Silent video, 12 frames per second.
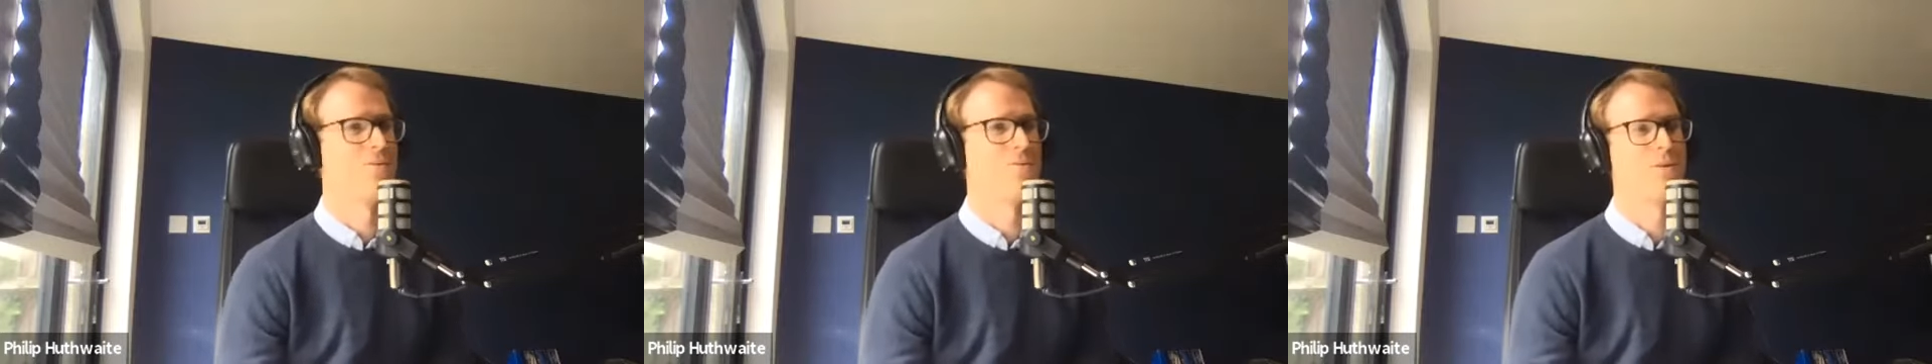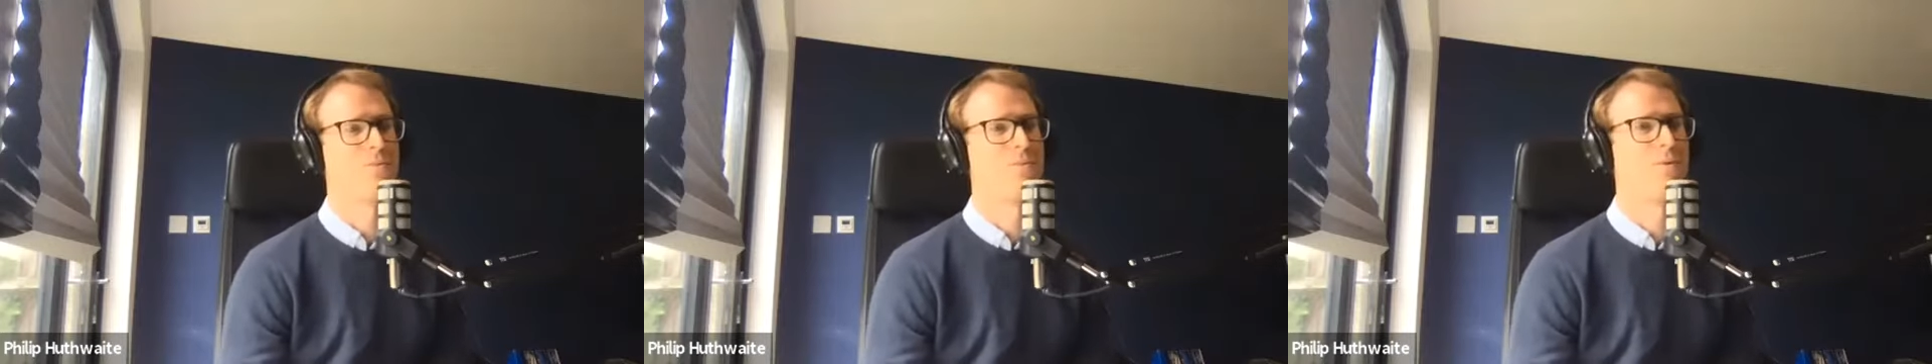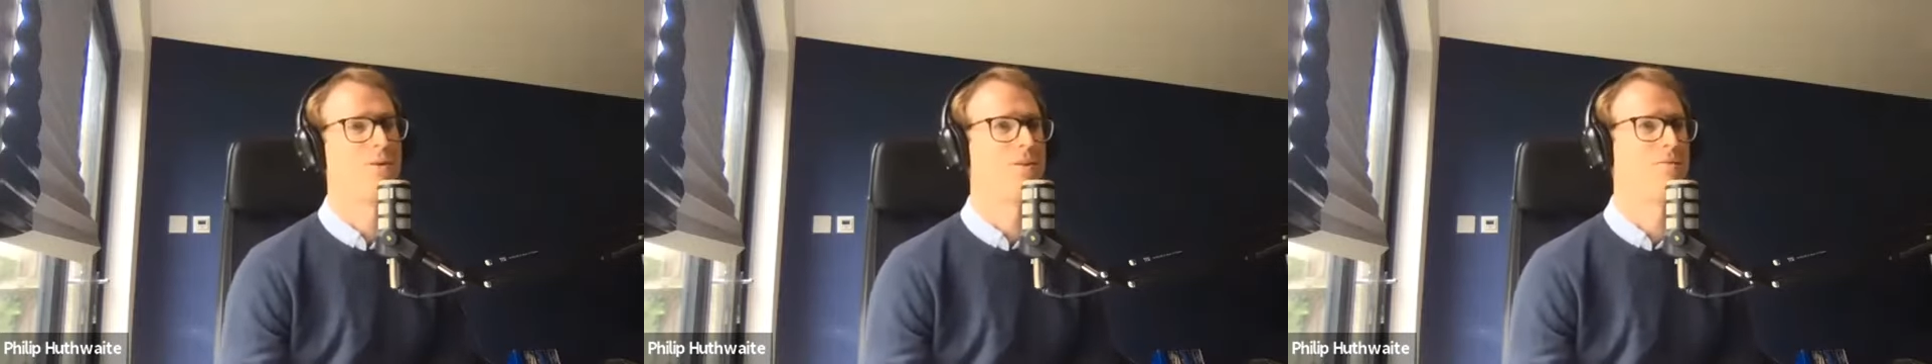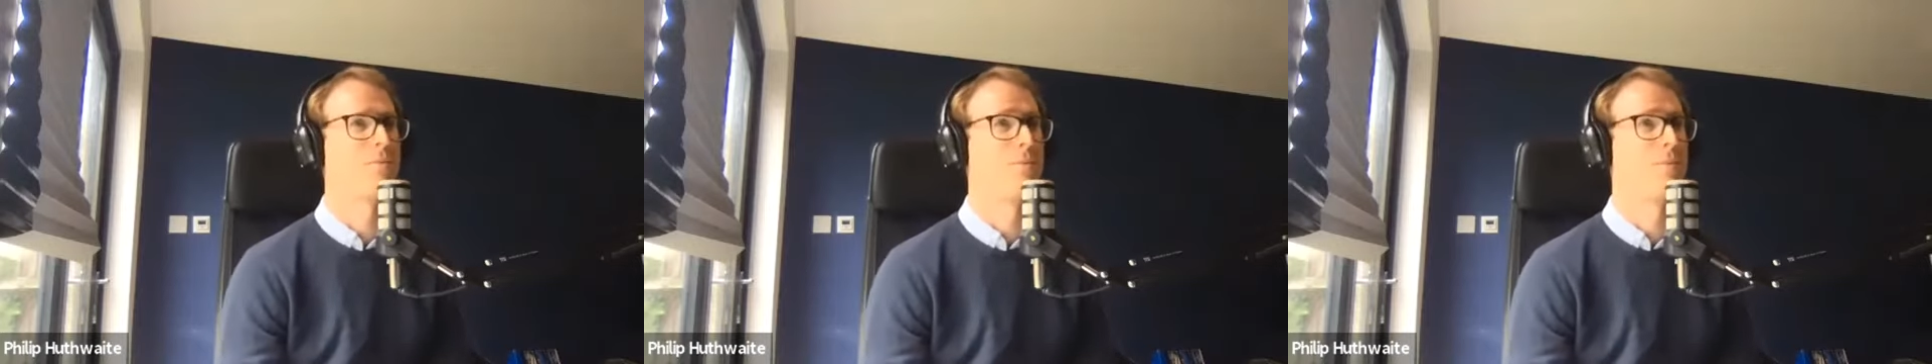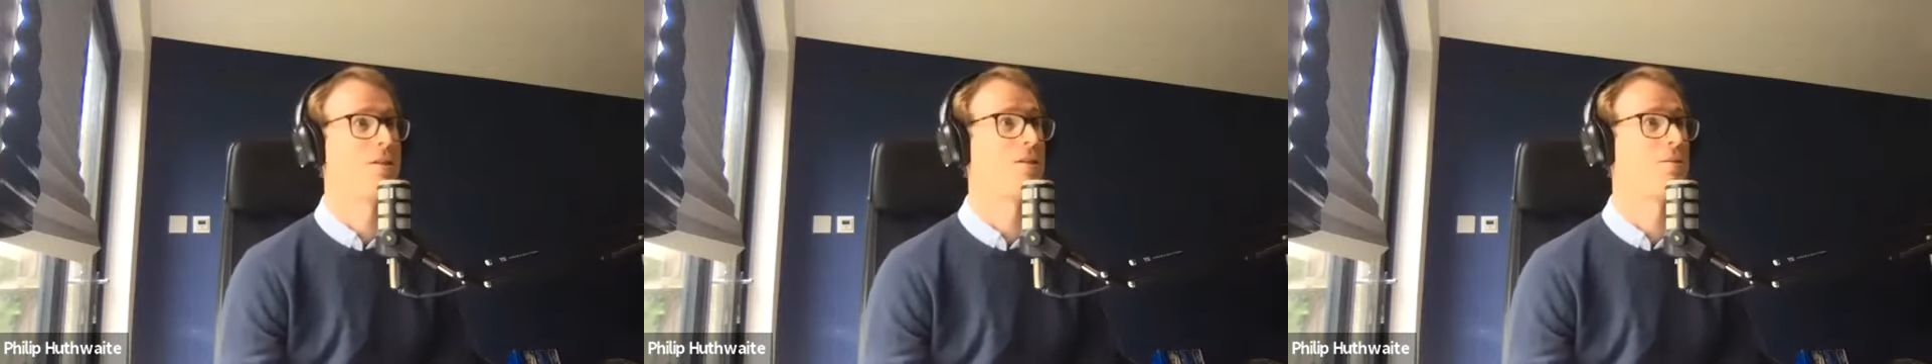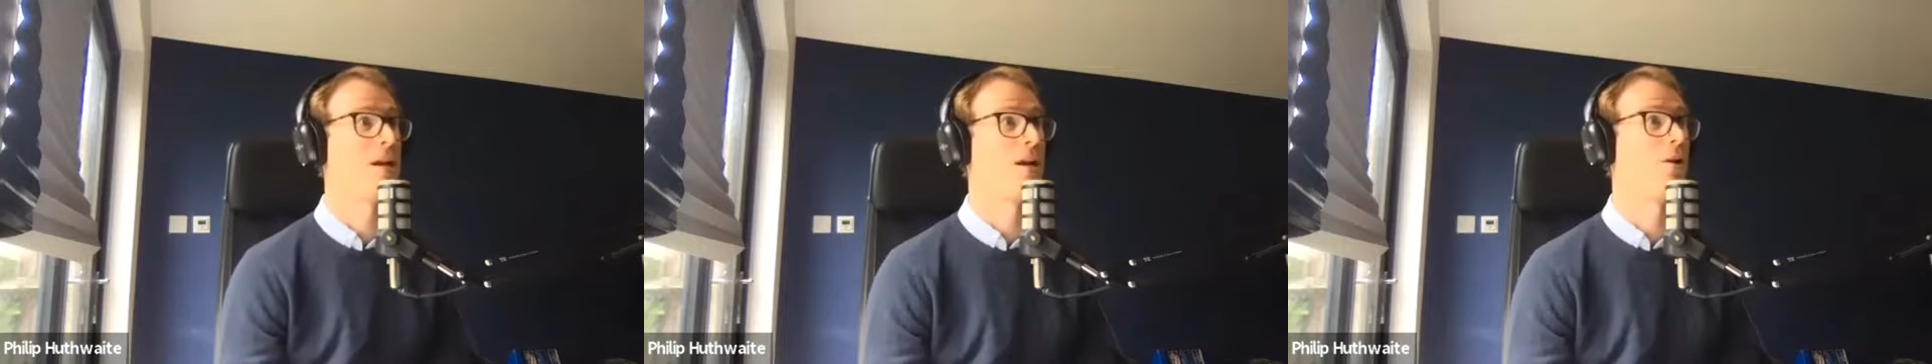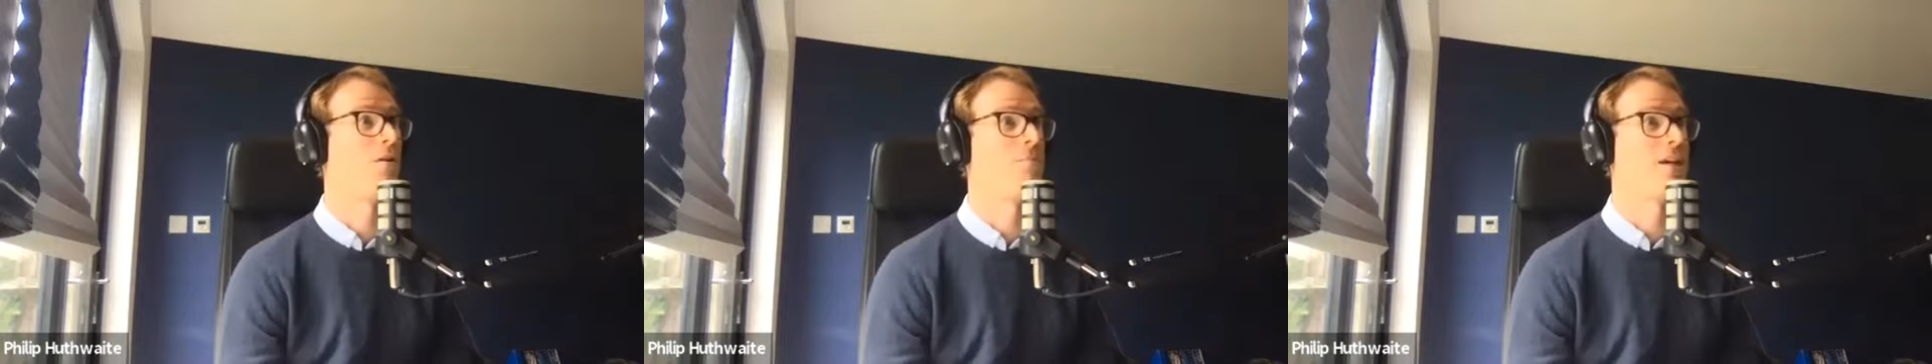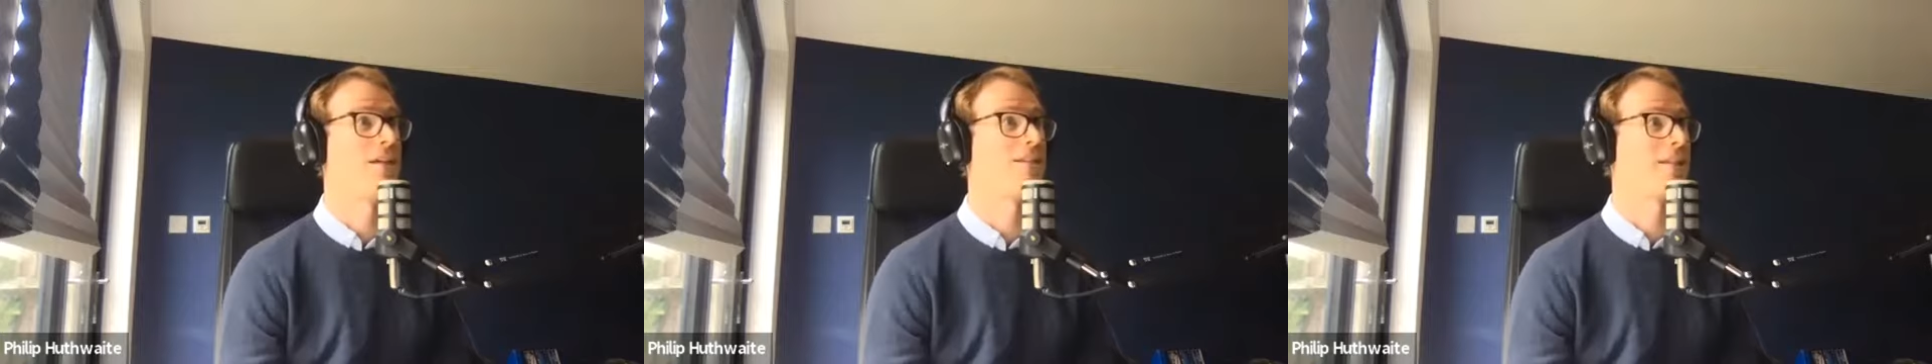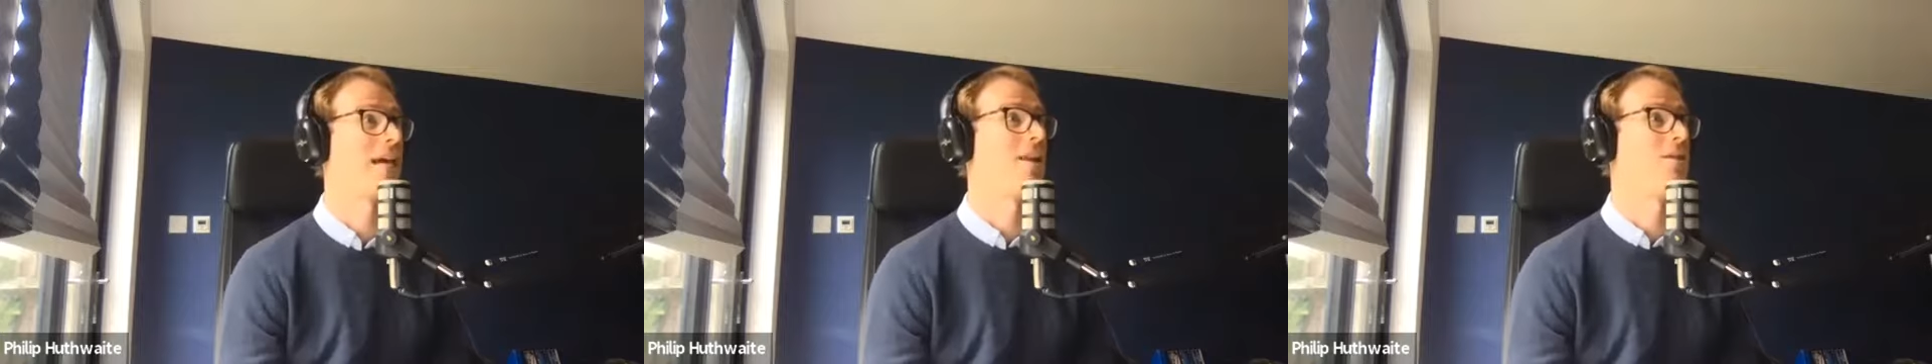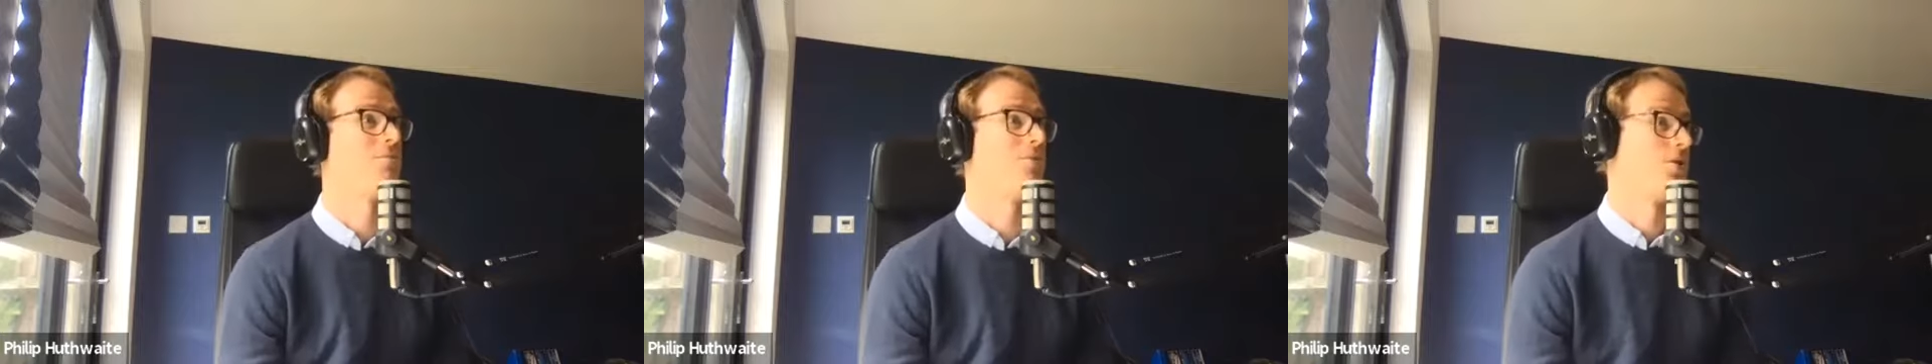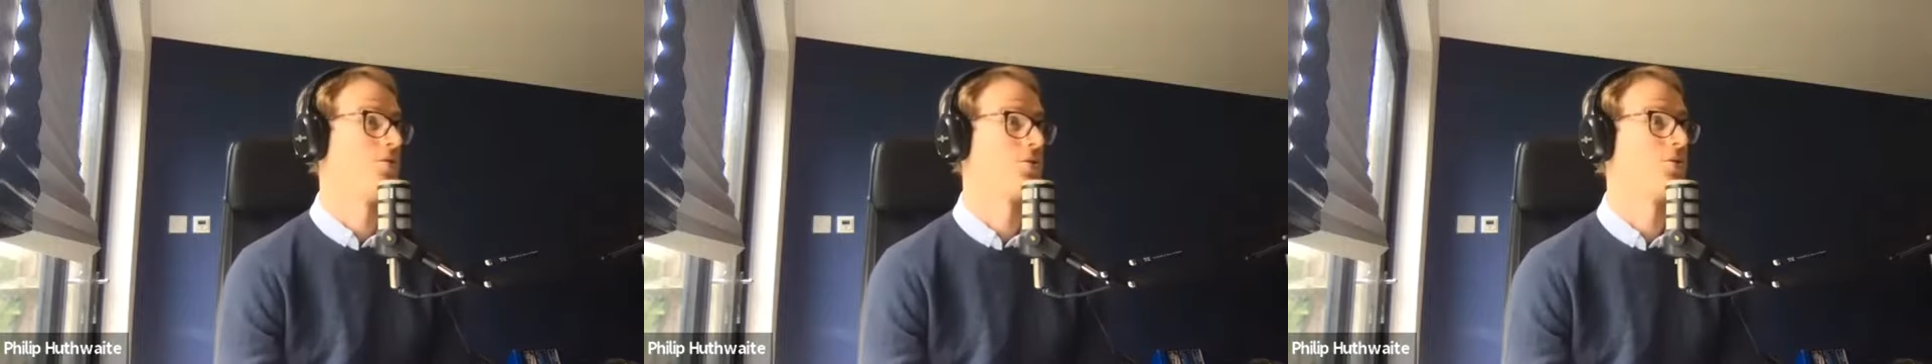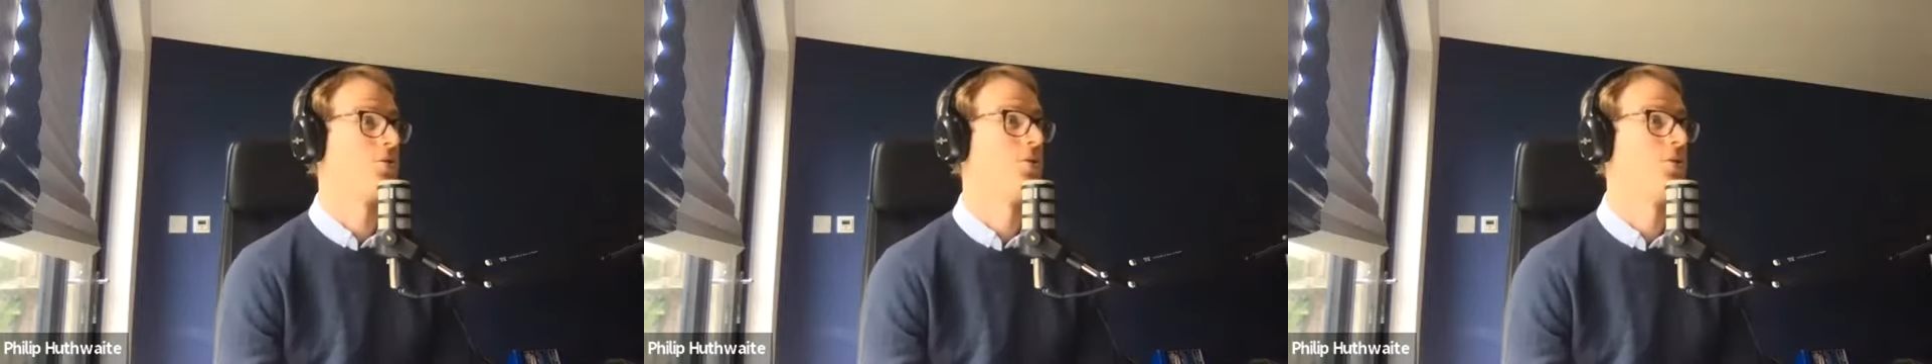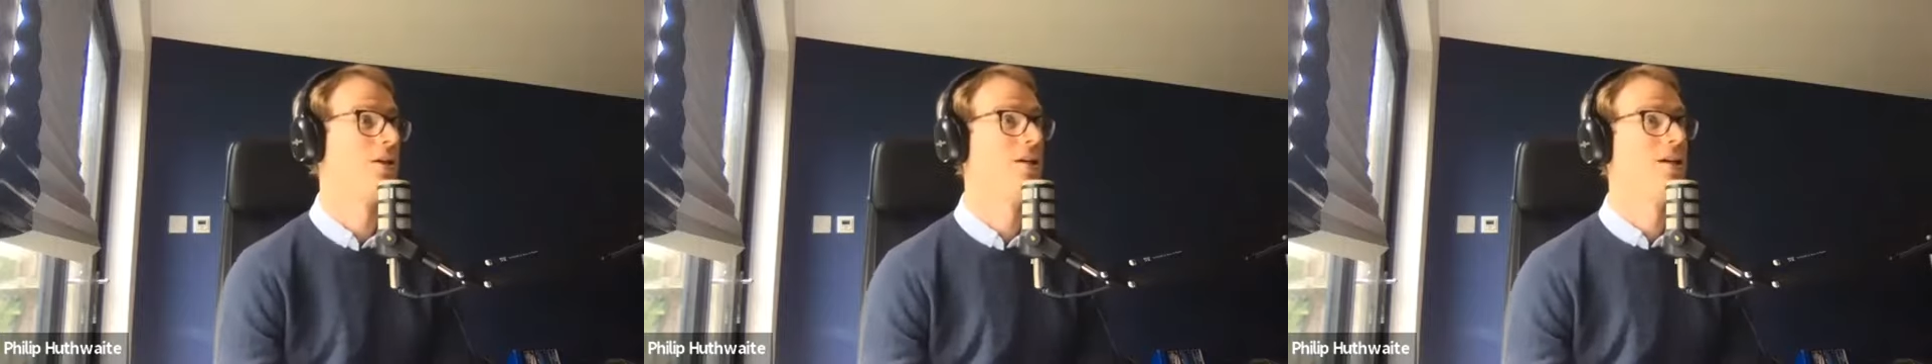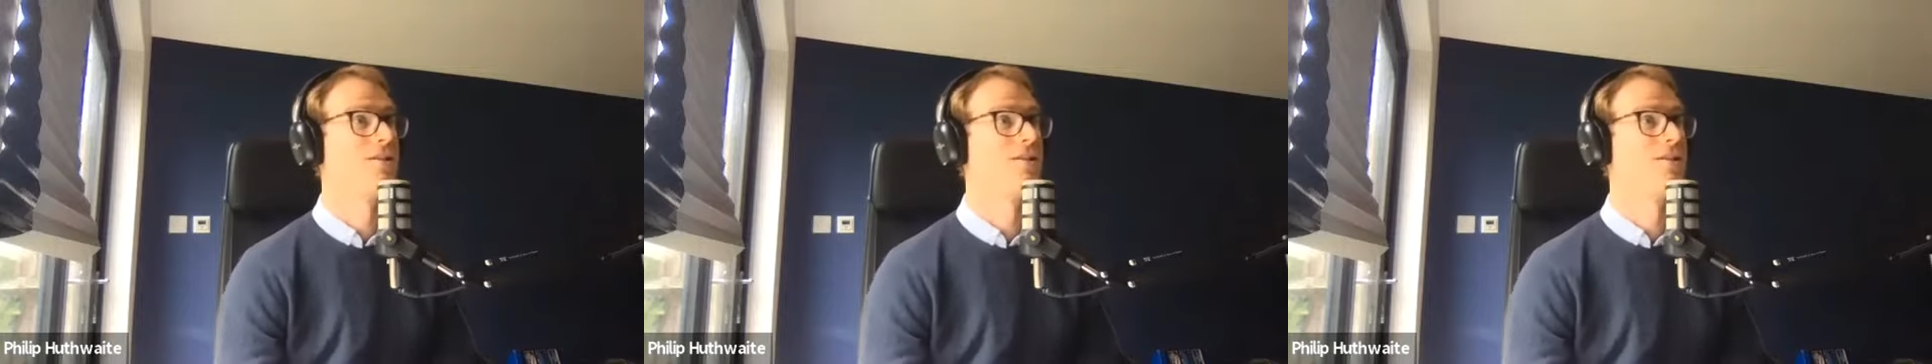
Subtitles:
what you've probably spent a lot of money to get them to your store.